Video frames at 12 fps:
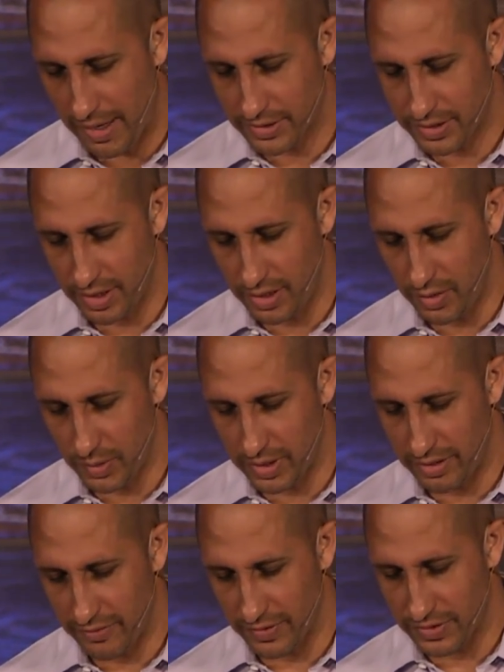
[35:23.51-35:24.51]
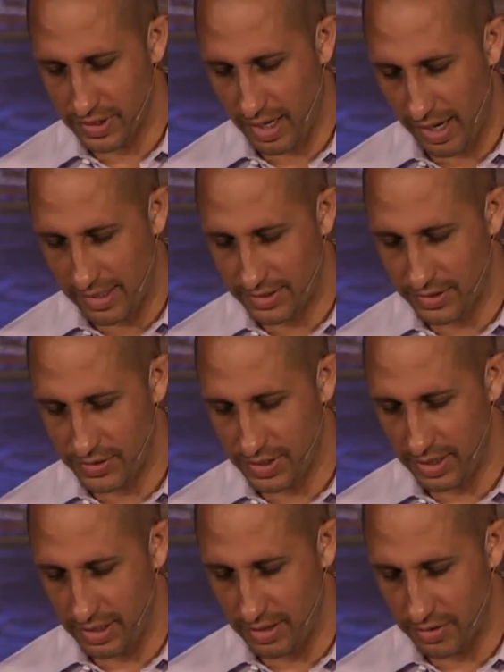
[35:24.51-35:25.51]
we ask that you would give us
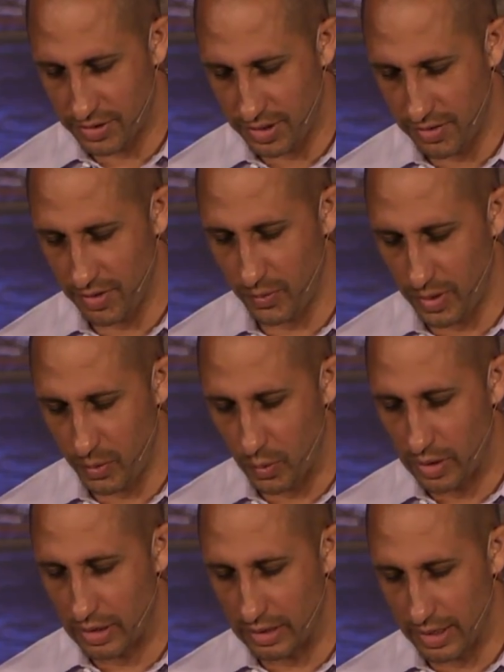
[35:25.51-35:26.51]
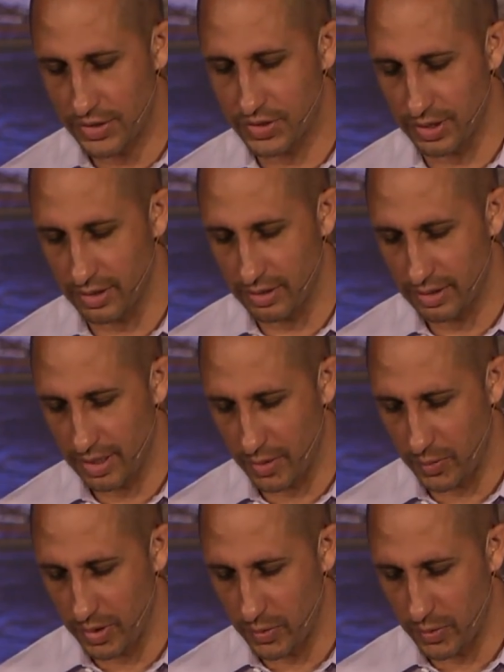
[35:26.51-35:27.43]
eyes to see and ears to hear, that we would listen,